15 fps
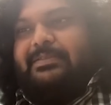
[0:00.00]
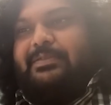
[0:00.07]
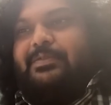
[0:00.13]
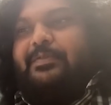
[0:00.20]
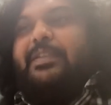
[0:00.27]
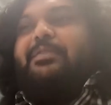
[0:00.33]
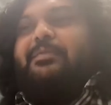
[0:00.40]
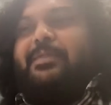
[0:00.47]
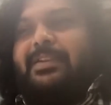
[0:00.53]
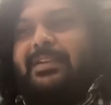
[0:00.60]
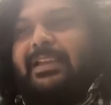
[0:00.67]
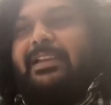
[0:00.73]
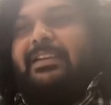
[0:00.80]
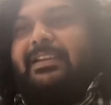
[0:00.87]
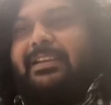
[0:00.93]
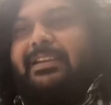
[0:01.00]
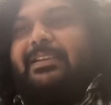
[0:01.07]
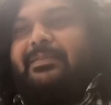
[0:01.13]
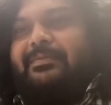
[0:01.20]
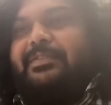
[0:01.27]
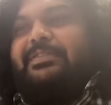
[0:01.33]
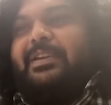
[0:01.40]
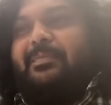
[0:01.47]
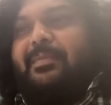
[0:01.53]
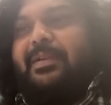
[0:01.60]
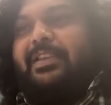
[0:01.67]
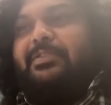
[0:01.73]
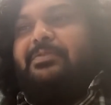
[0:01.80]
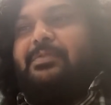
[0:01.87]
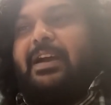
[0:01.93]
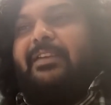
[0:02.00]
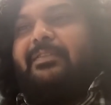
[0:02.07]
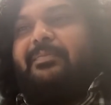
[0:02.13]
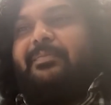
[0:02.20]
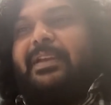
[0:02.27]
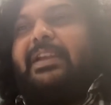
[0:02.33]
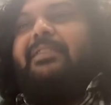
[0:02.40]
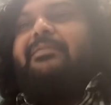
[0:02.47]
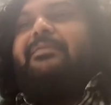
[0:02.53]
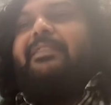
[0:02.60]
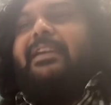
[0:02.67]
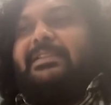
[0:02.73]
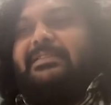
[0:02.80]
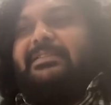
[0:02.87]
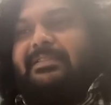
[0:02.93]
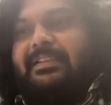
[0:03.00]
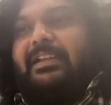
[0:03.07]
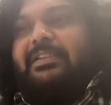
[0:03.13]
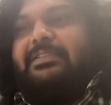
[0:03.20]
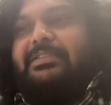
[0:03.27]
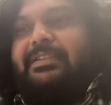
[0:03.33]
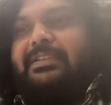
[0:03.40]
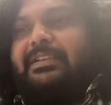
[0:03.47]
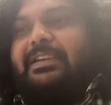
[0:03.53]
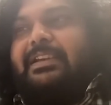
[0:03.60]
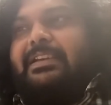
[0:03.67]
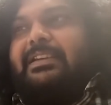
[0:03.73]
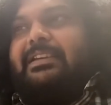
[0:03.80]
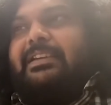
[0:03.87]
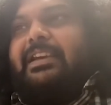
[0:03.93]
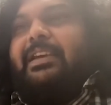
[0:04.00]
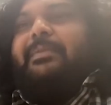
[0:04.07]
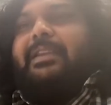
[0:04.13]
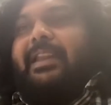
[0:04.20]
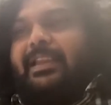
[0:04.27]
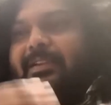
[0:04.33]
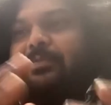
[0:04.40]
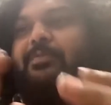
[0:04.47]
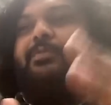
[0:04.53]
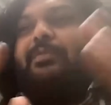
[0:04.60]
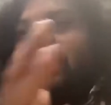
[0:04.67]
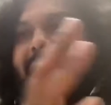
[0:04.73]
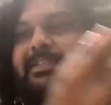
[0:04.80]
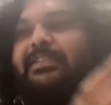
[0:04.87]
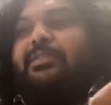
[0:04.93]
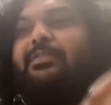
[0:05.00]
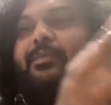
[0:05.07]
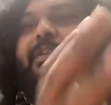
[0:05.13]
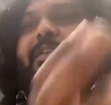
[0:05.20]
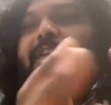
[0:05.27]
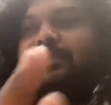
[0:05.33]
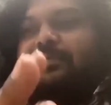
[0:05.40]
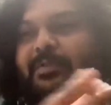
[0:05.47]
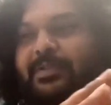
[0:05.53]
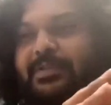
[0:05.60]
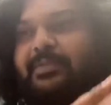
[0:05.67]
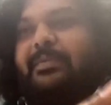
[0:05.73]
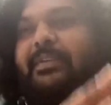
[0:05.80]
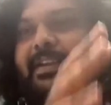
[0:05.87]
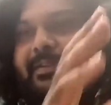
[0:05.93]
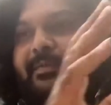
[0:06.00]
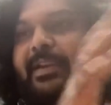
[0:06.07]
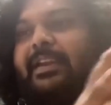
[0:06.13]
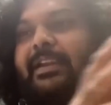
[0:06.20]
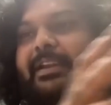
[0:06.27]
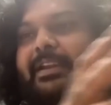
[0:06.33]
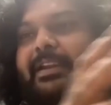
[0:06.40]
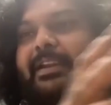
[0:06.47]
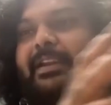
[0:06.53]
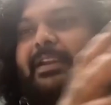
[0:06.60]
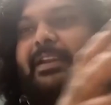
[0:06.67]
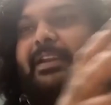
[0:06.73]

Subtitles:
So when you're working for somebody, you have a predefined structure. I mean, like who takes care of what responsibility, where it comes.